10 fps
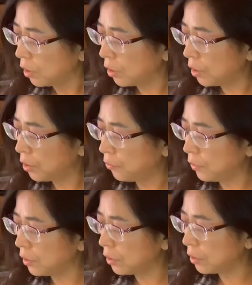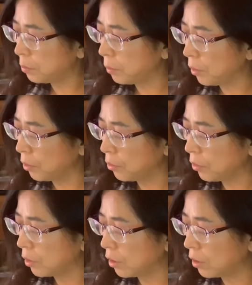8 fingers below
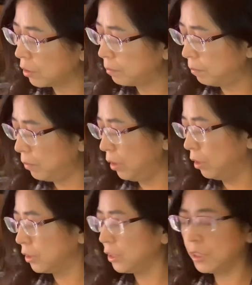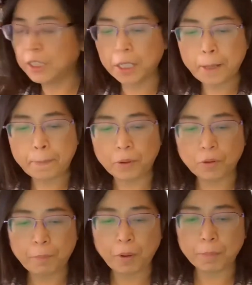the kneecap
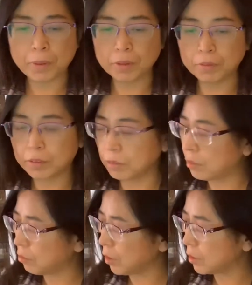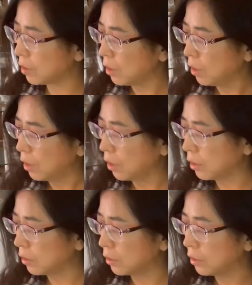or popliteal crease,
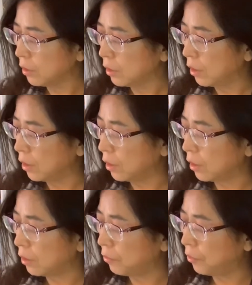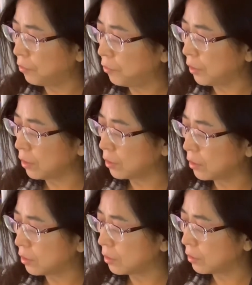and 4
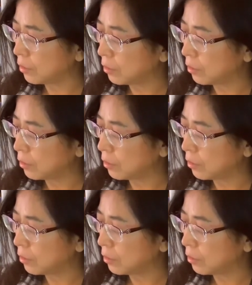fingers